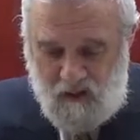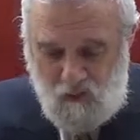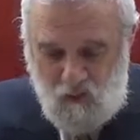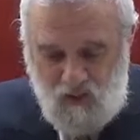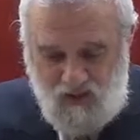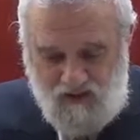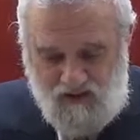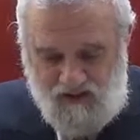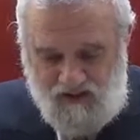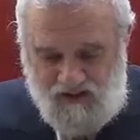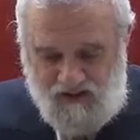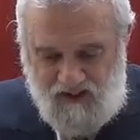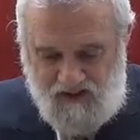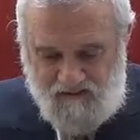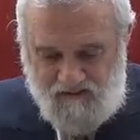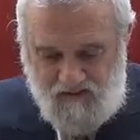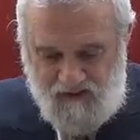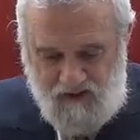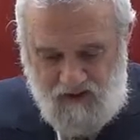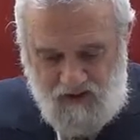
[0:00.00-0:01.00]

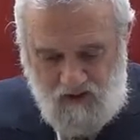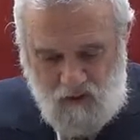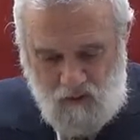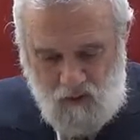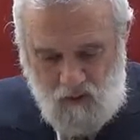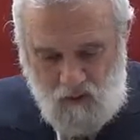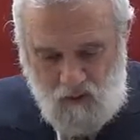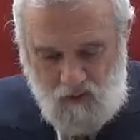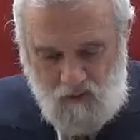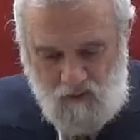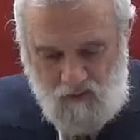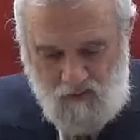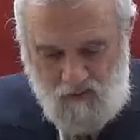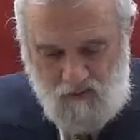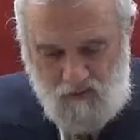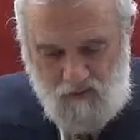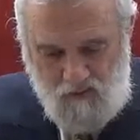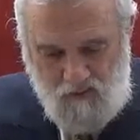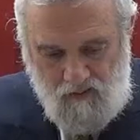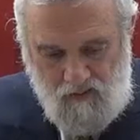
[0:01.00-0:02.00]
172.
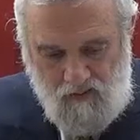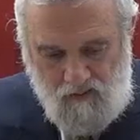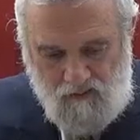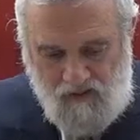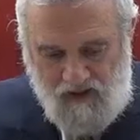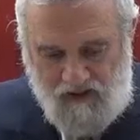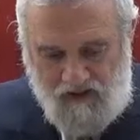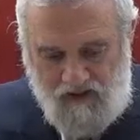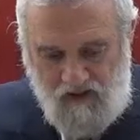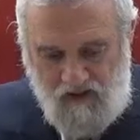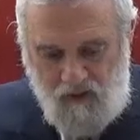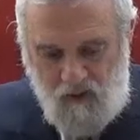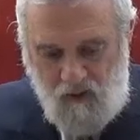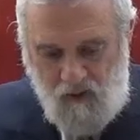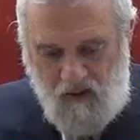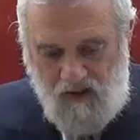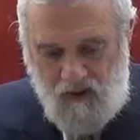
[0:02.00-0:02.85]
My tongue will